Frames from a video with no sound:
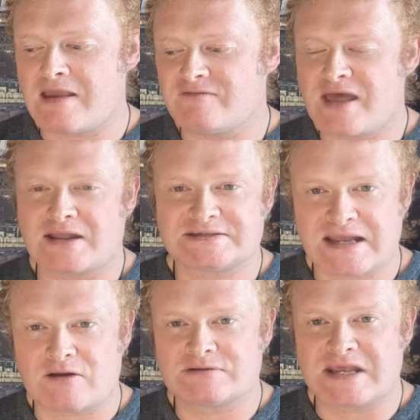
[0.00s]
if that
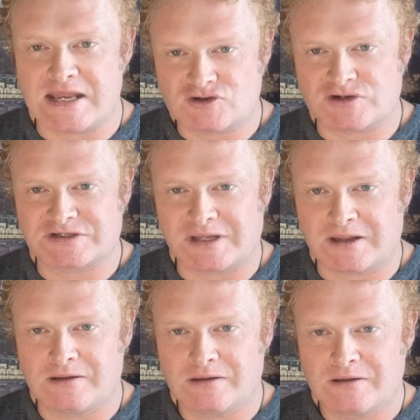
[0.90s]
sounds
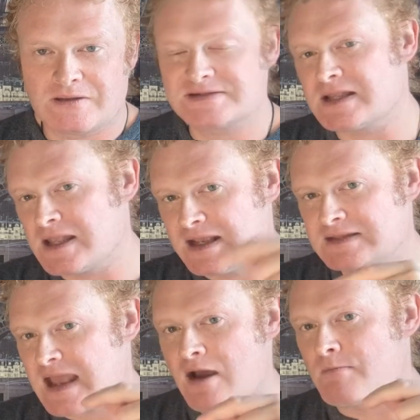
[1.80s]
interesting, there's a
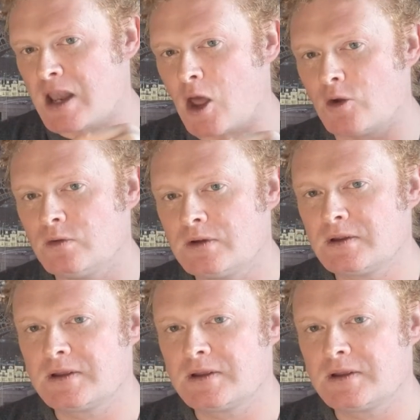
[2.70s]
link down below.